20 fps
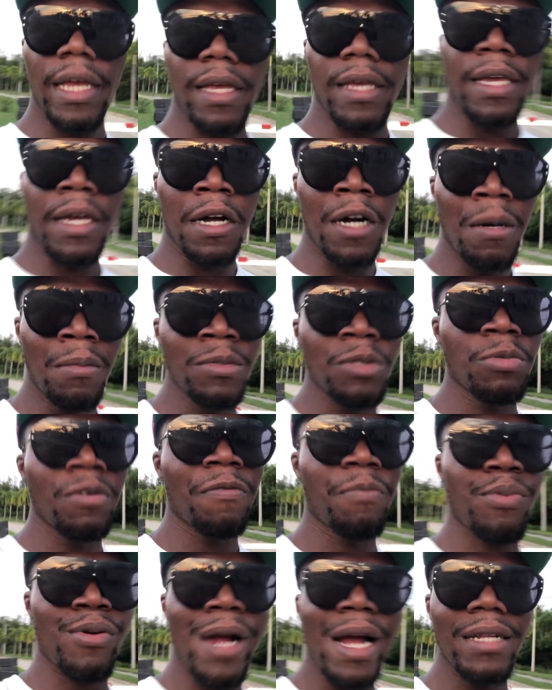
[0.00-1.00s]
It comes with
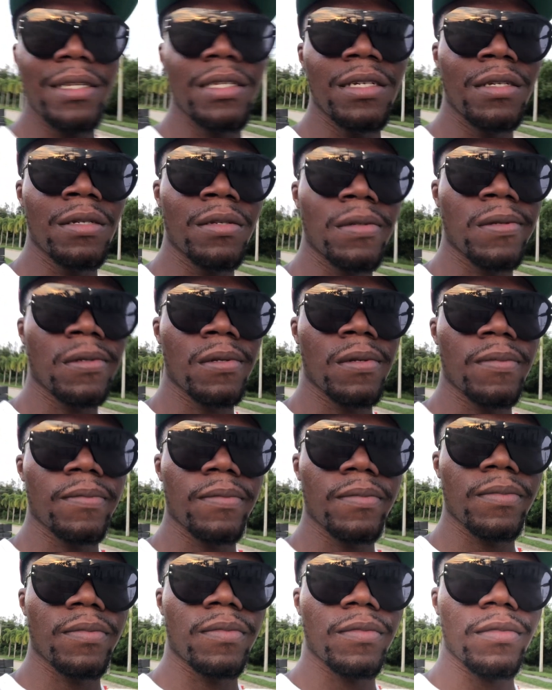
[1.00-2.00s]
practice.
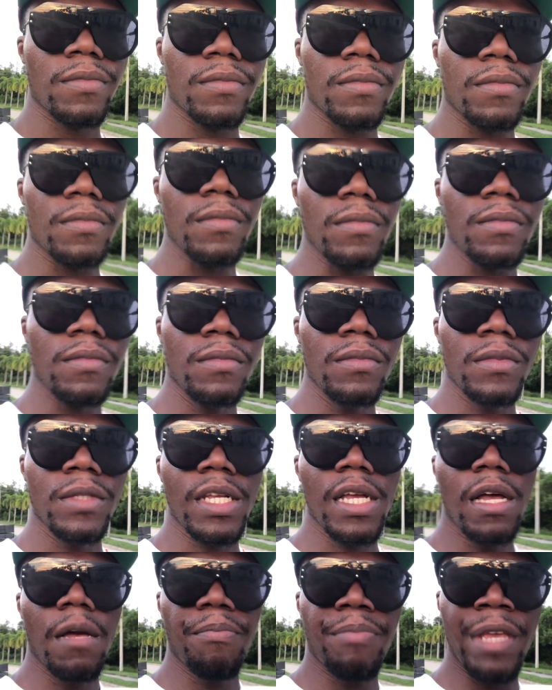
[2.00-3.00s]

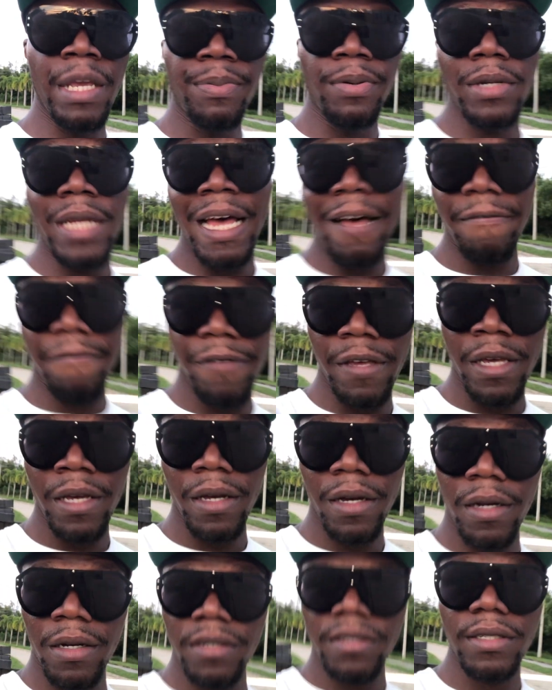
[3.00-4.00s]
People that
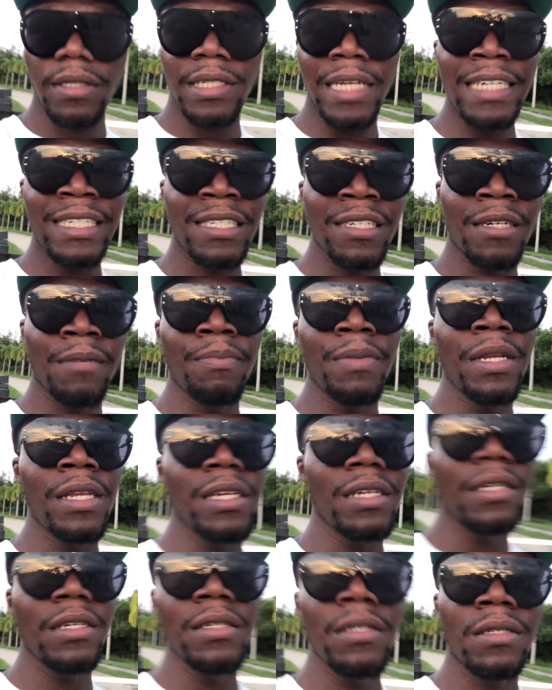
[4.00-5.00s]
think psychic
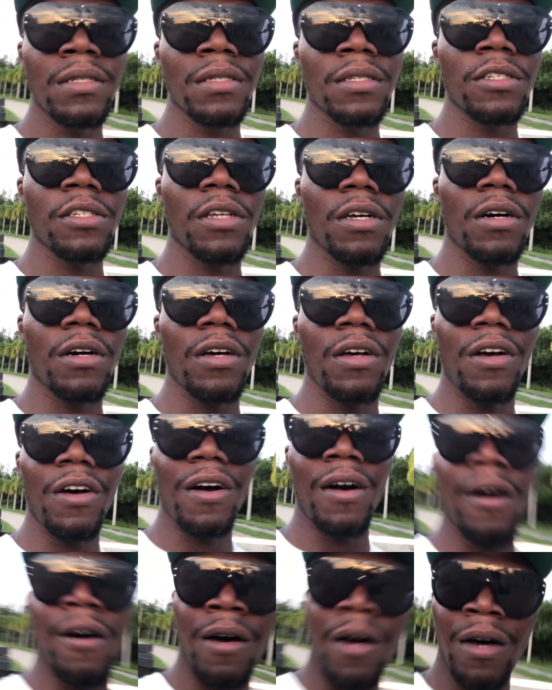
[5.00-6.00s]
abilities
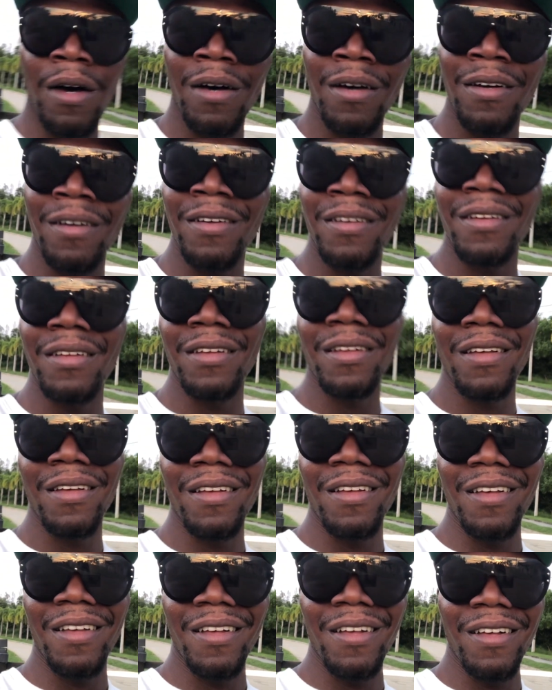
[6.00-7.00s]
are
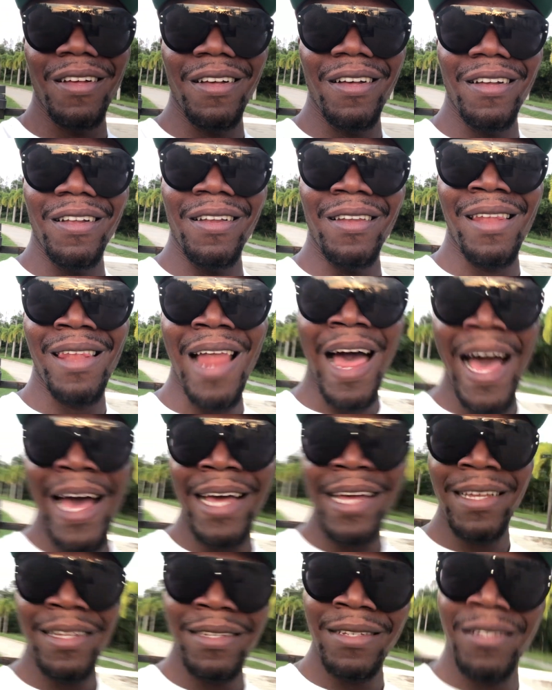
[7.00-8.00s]

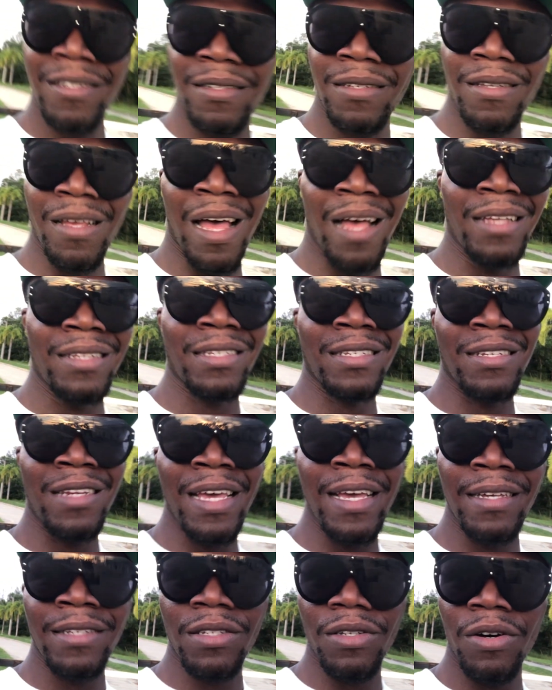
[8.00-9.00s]
lies,
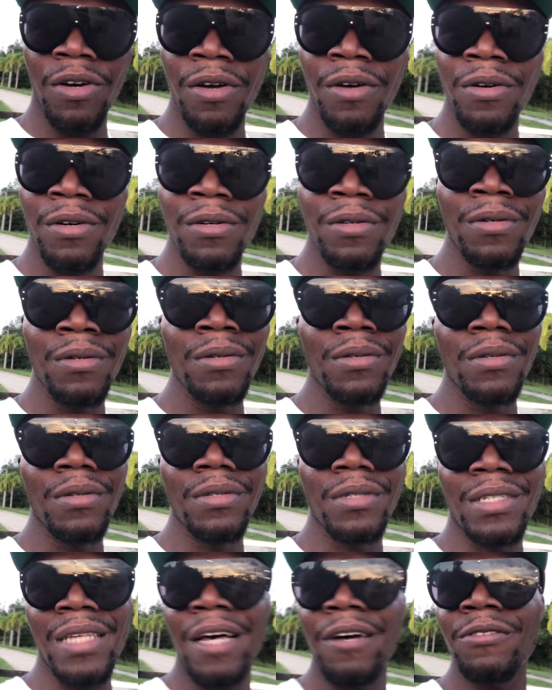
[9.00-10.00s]
snake's oil,
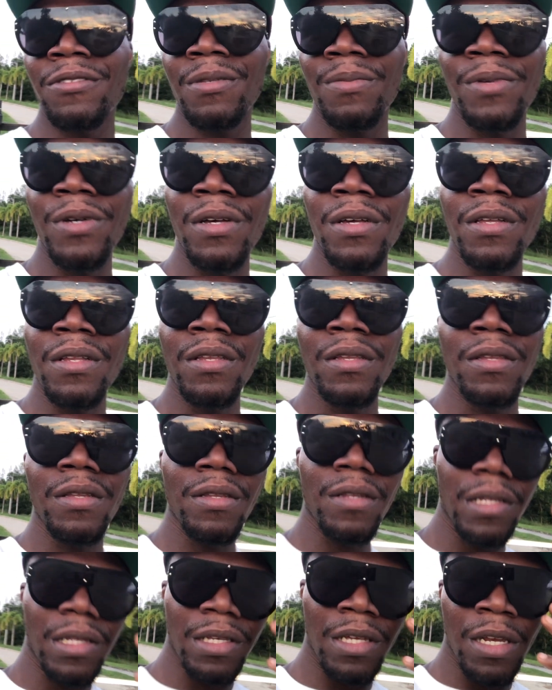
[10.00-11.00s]
salesmen,
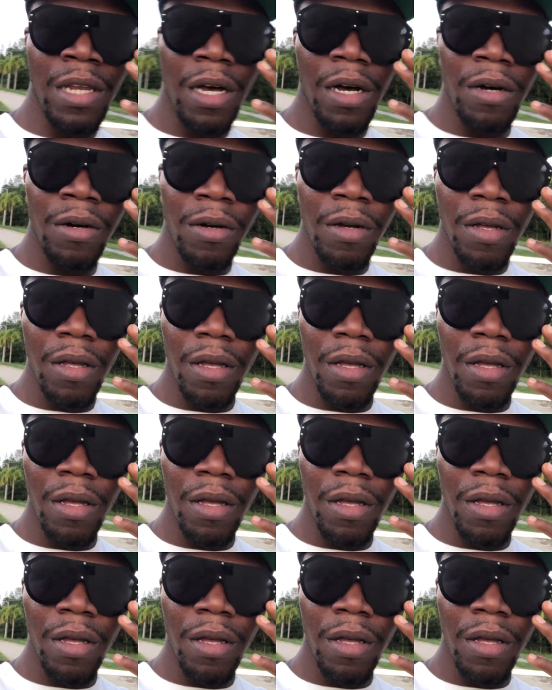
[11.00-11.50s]
you know,